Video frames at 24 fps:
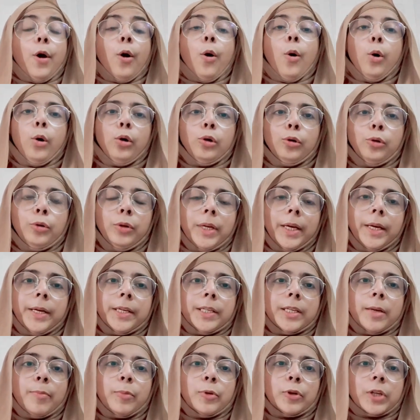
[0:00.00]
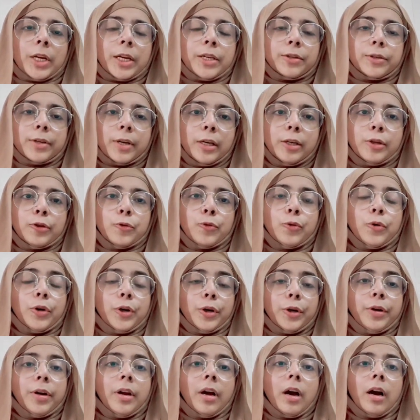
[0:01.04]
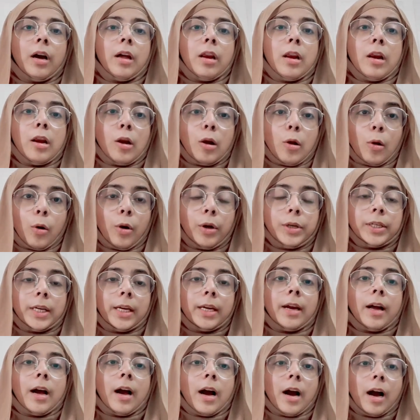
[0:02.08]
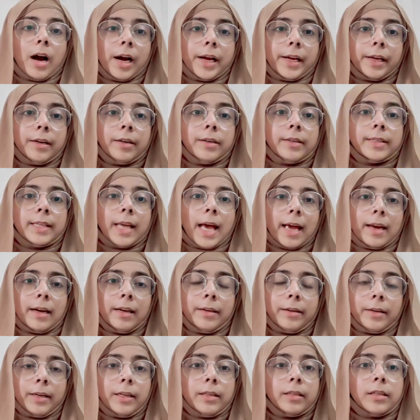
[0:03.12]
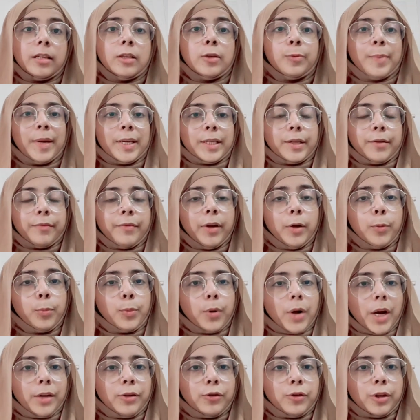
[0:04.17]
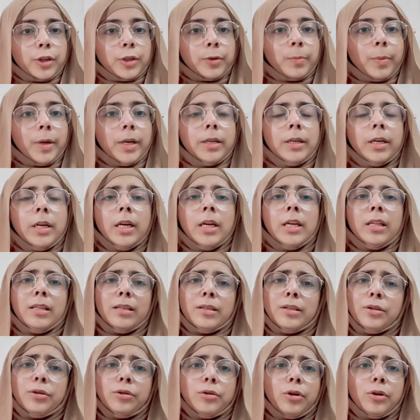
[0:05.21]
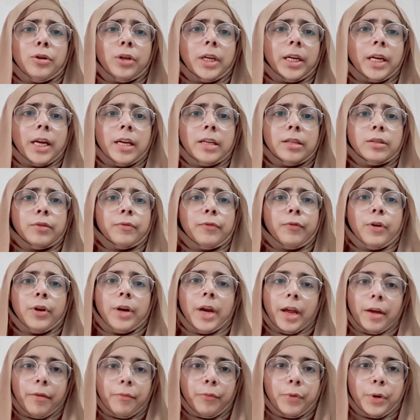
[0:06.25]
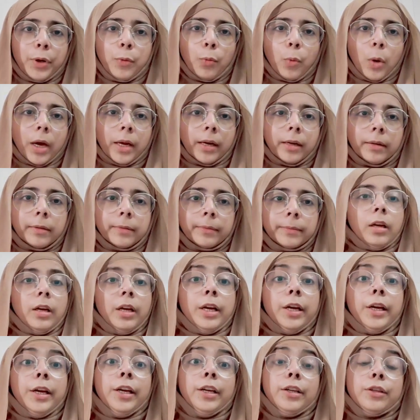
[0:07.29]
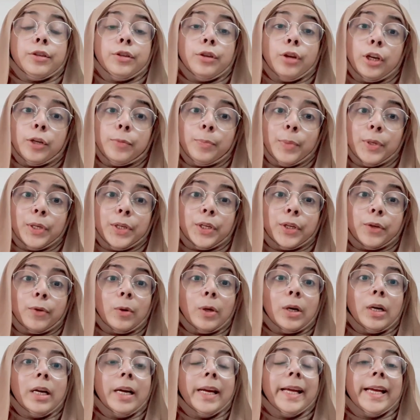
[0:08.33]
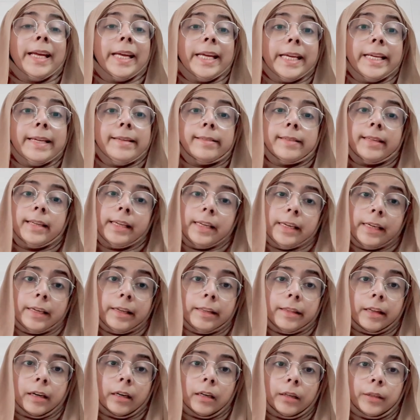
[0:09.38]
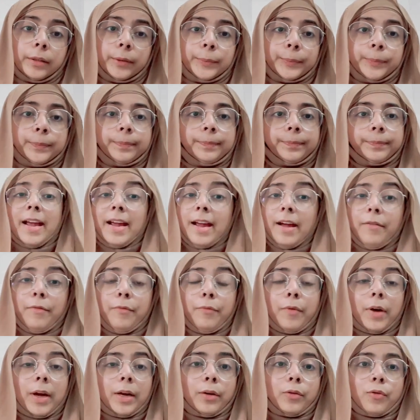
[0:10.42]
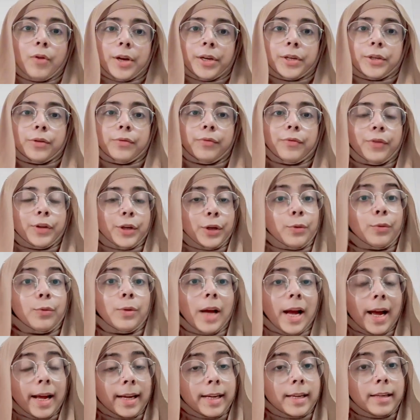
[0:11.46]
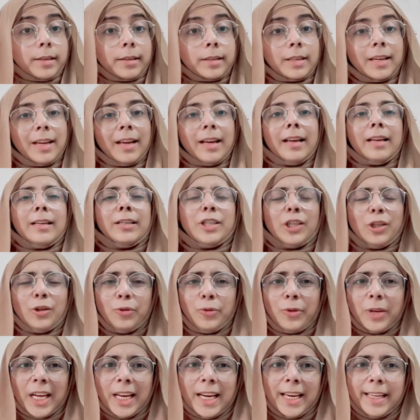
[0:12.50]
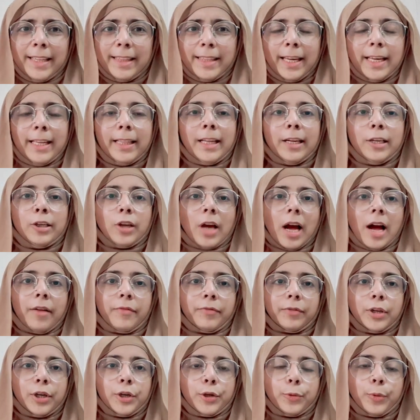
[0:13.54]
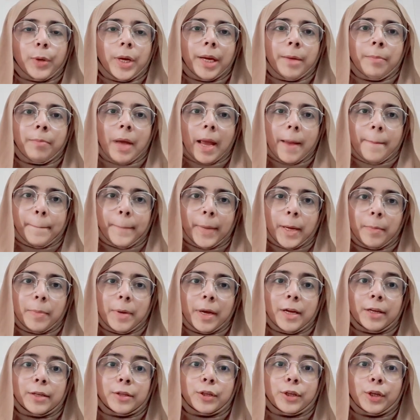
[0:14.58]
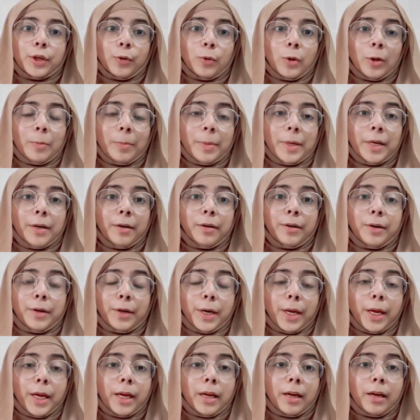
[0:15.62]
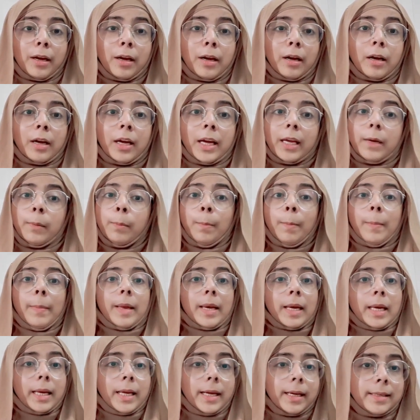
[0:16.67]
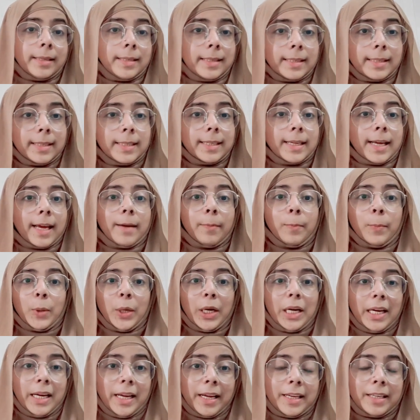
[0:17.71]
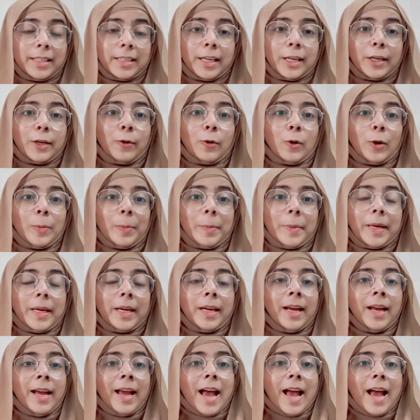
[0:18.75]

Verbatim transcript: Although there is a potential to earn a lot and a higher salaries in specific branches, but this is not the case for everyone. It's not particularly easy either. I have one question for you guys. Do you really think that after doing MBBS you will be earning in millions and billions and you will be